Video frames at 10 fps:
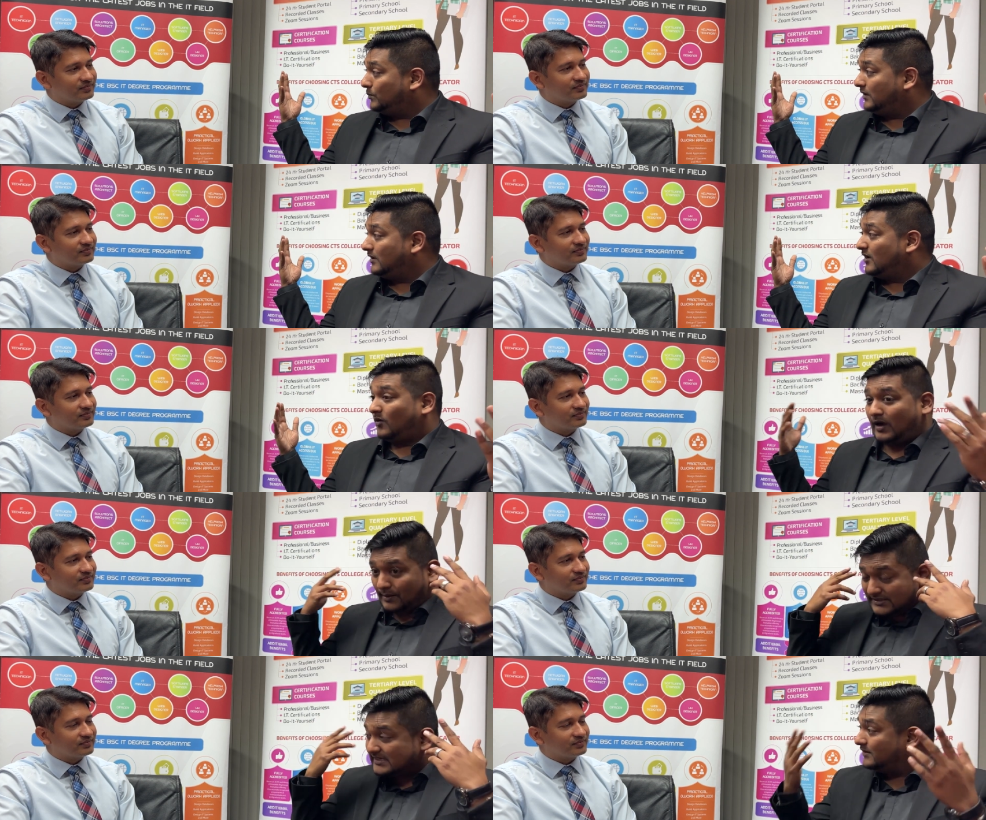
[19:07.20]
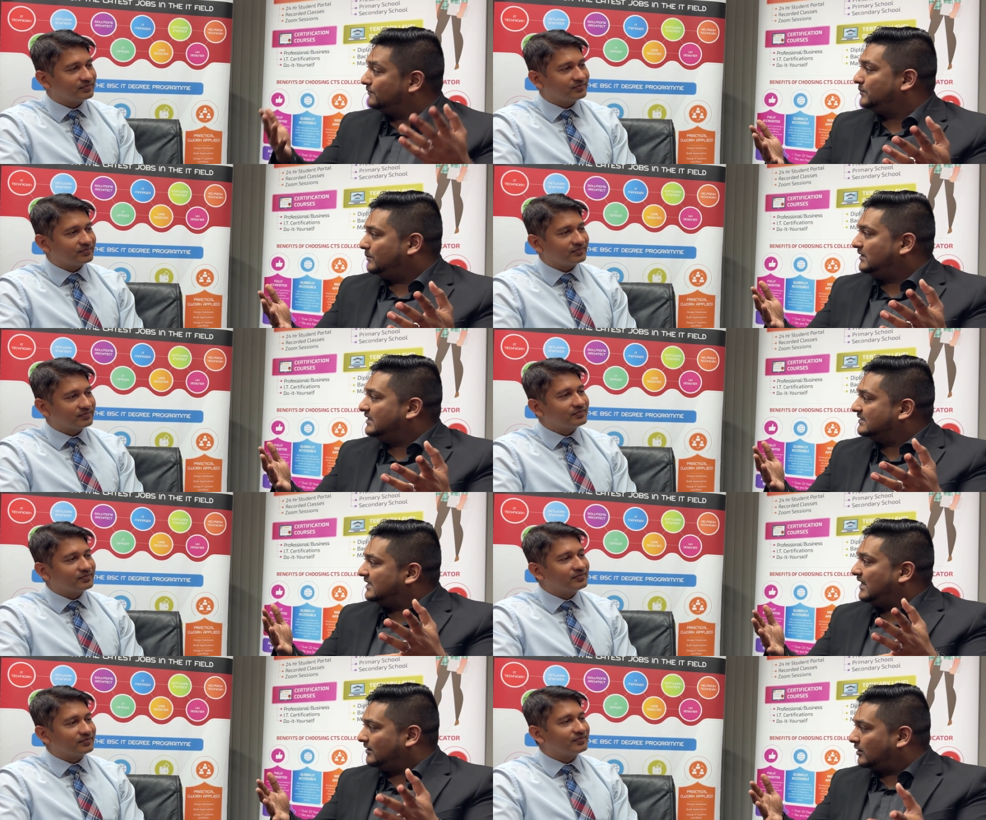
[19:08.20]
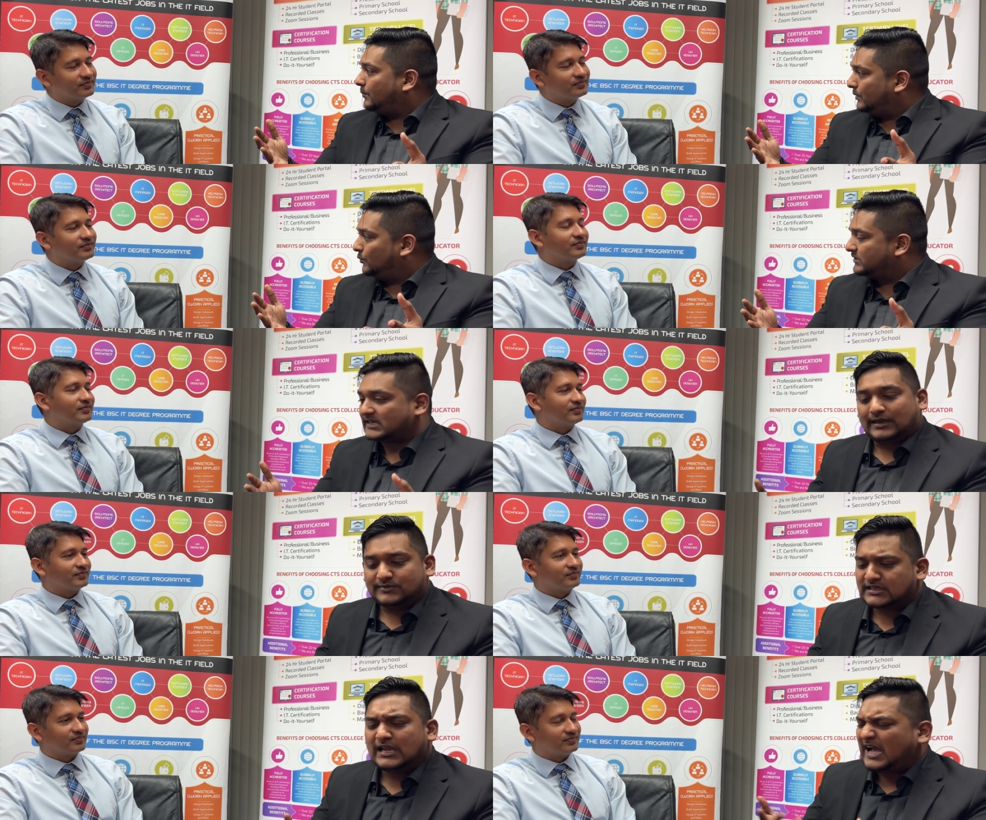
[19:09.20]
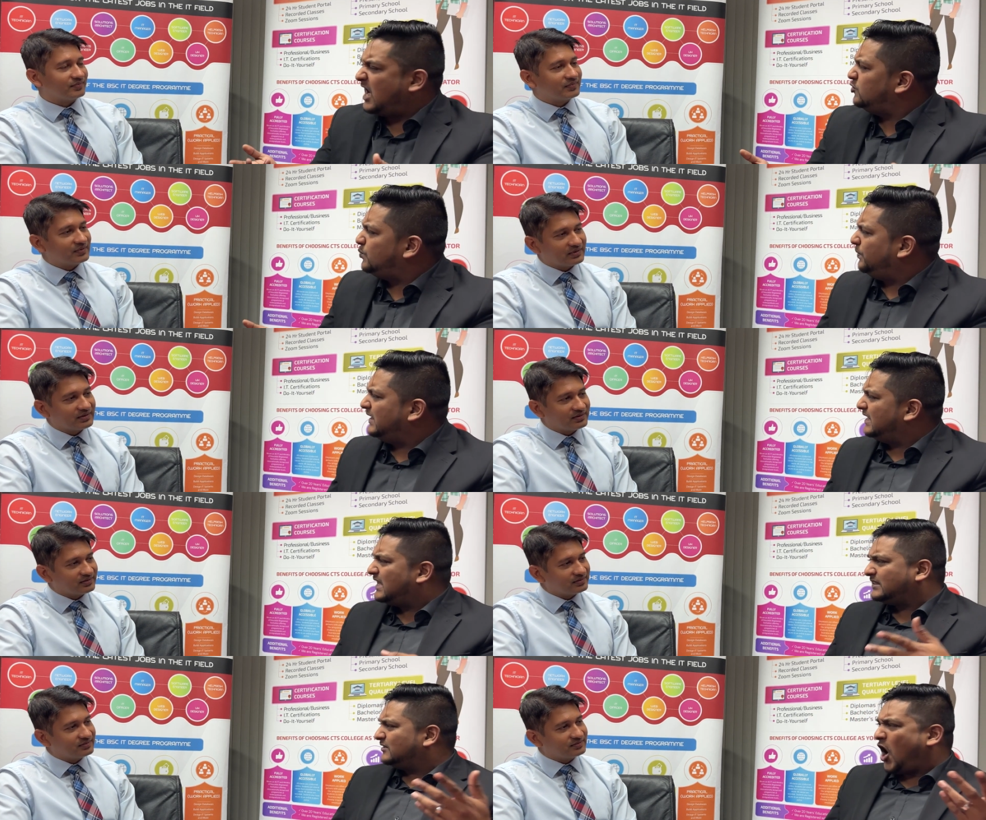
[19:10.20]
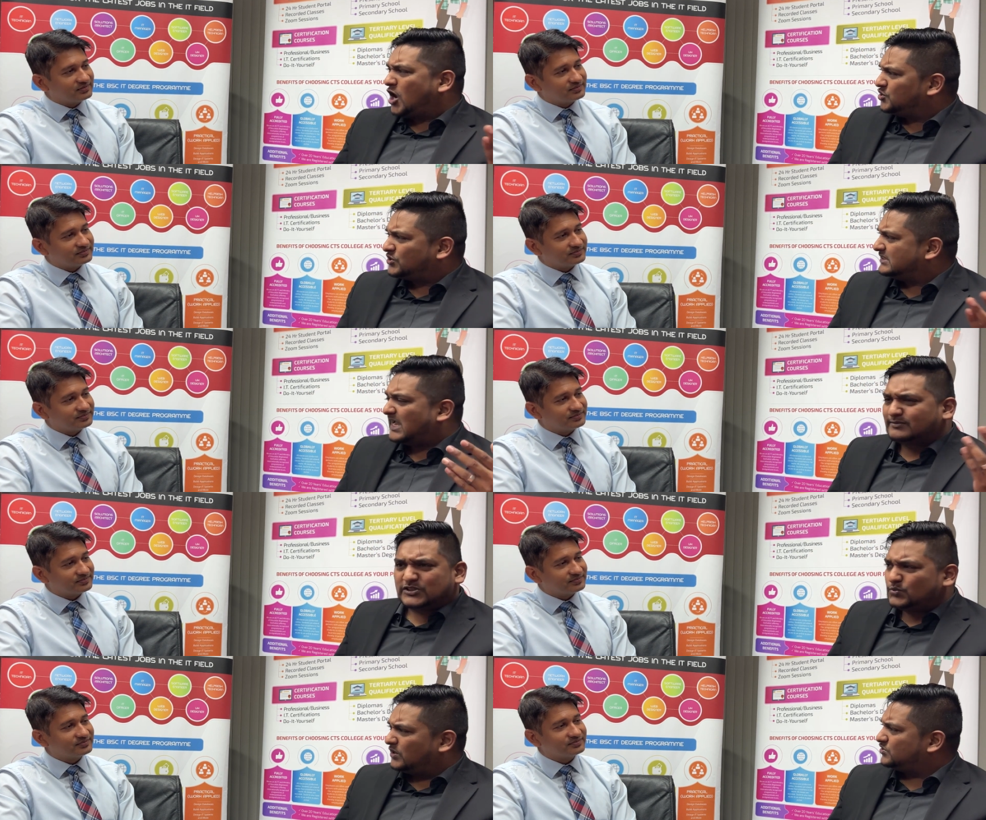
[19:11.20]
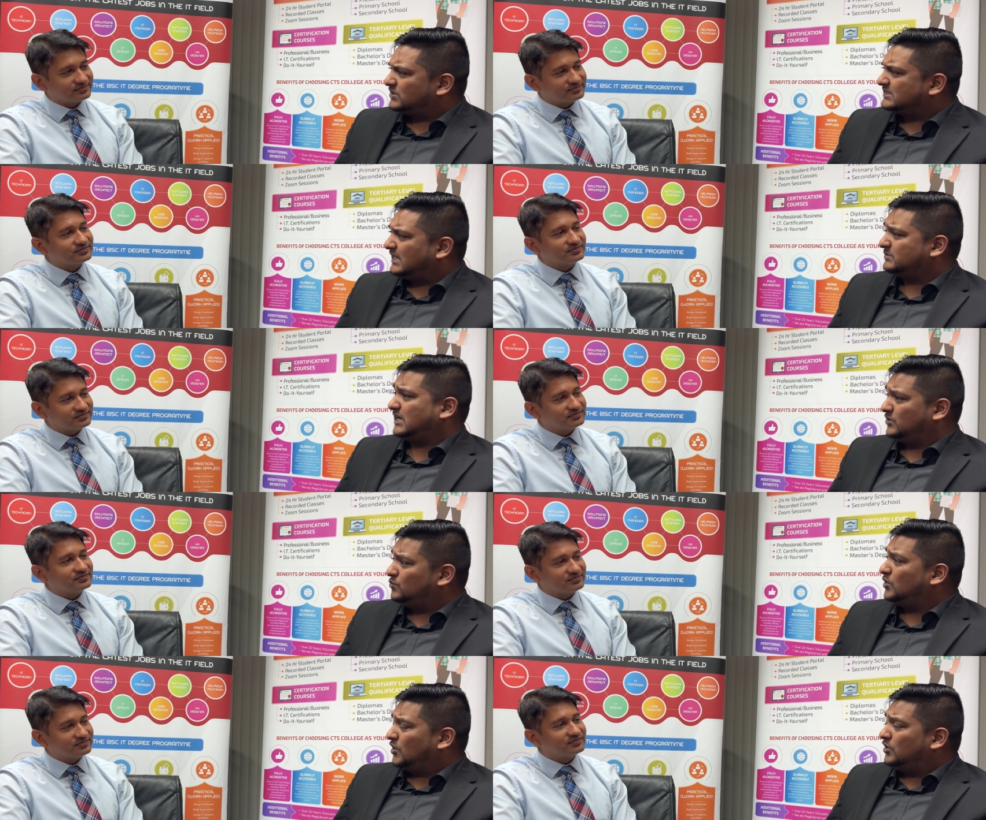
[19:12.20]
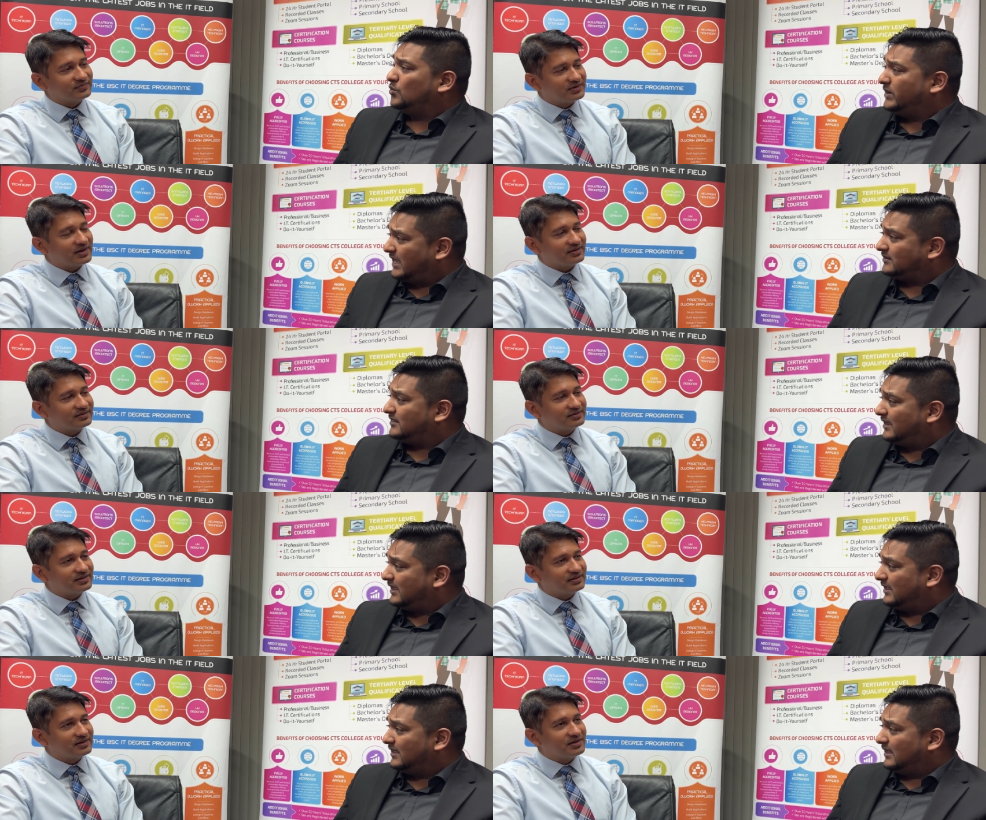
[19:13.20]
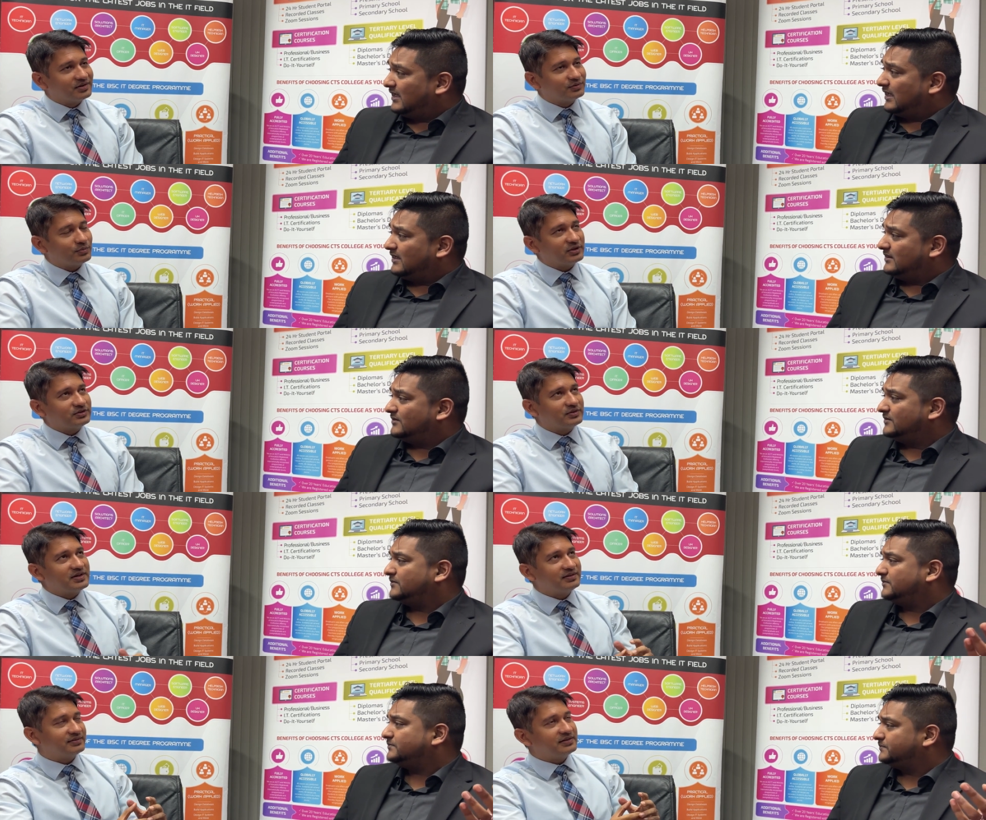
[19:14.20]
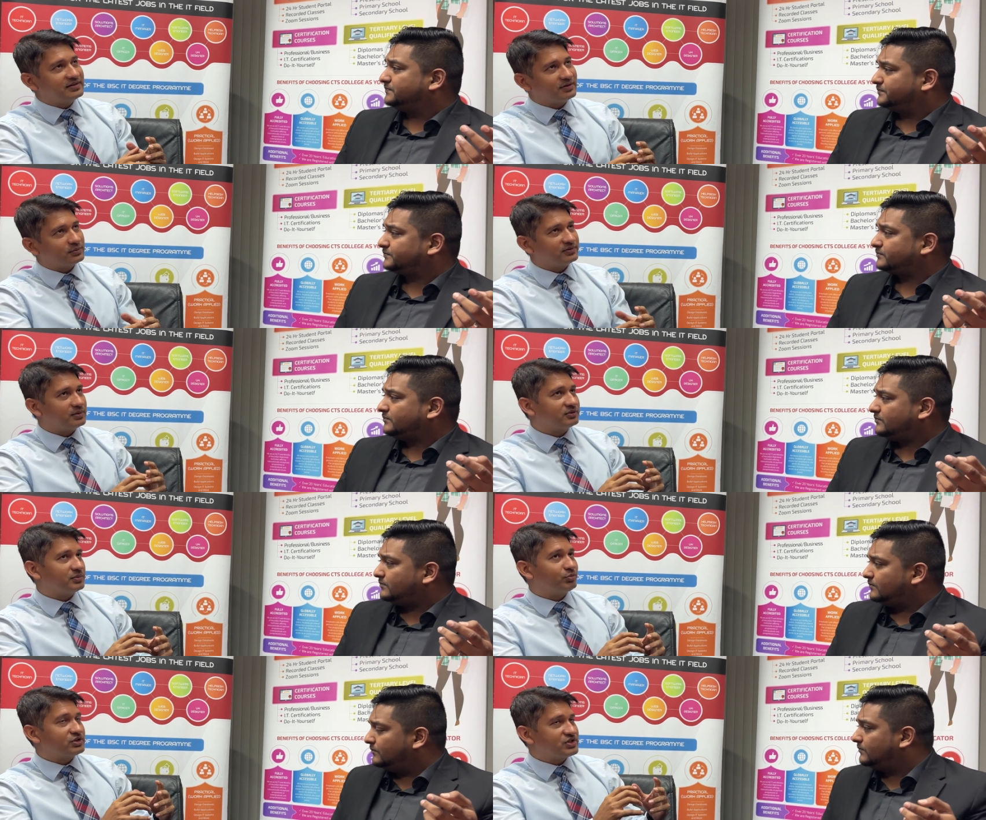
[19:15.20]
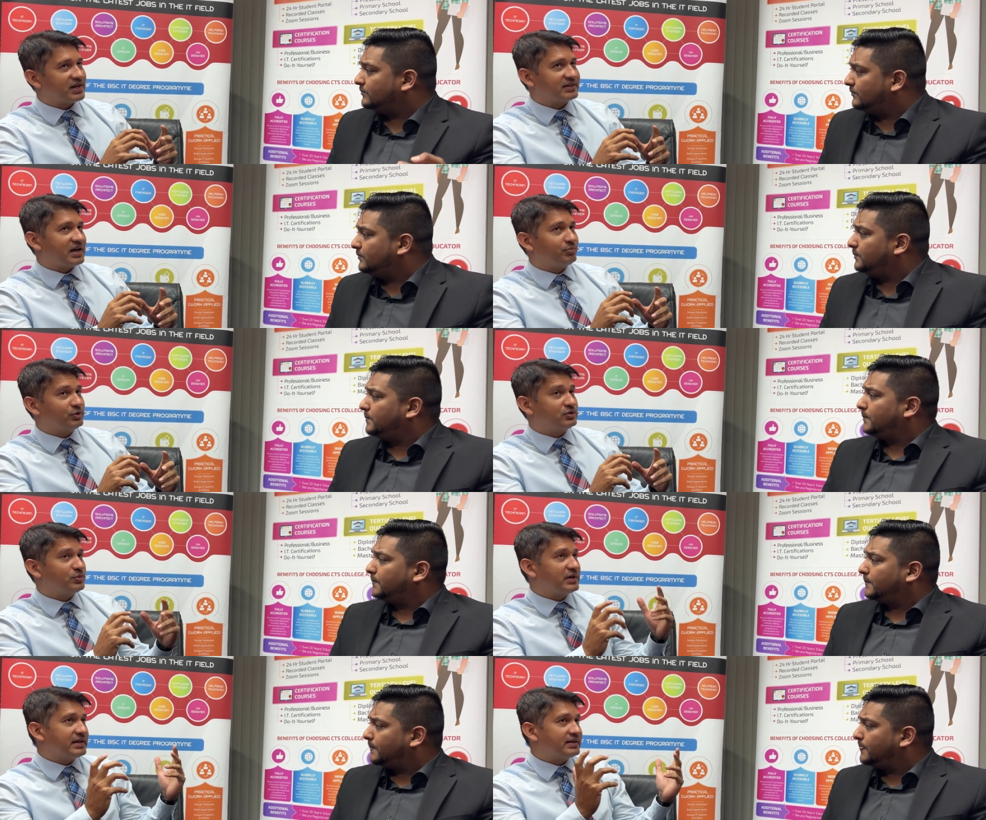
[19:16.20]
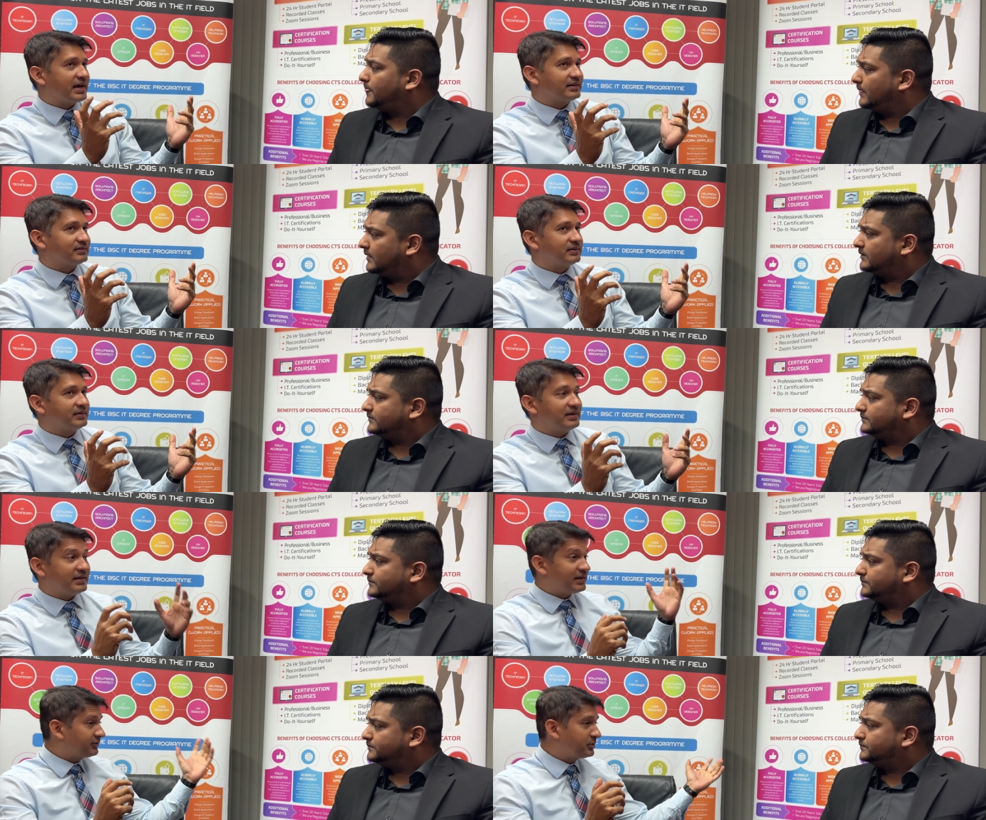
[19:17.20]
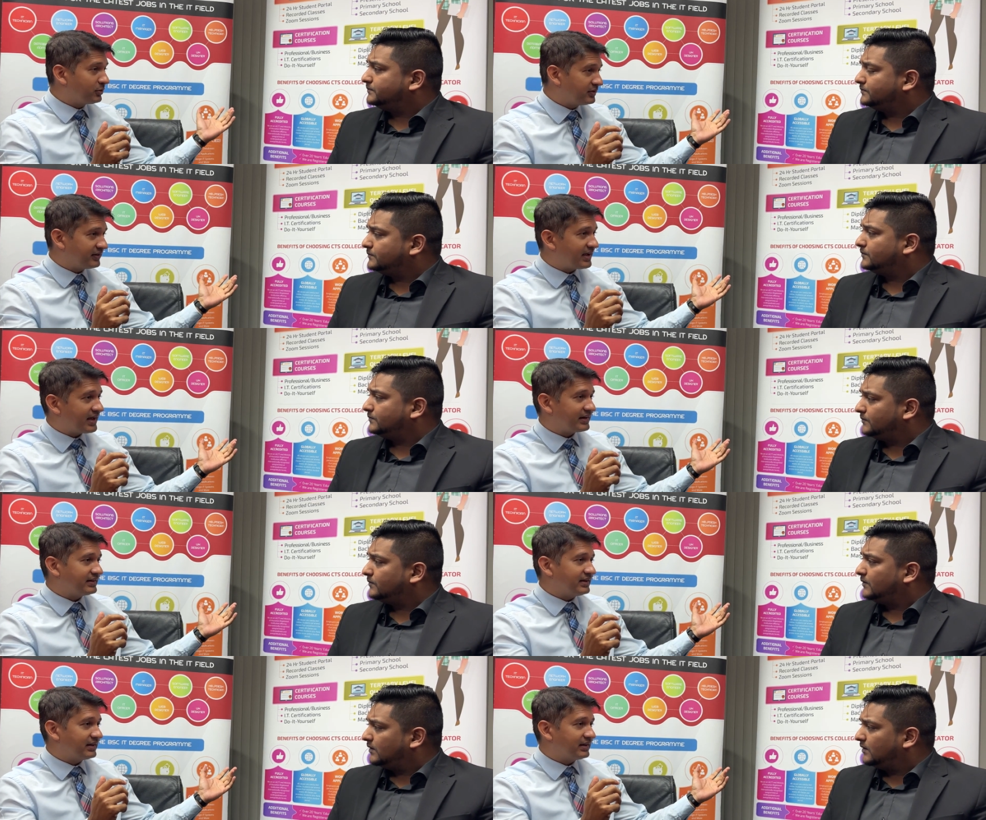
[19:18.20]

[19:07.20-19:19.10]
Speaker 1: me, or I myself maybe needed to hear it a couple more times. And you play that 100 times, 200 times, and you,
Speaker 2: you get there. So, but you think CTS was able to bridge that gap between that inexperience you had at the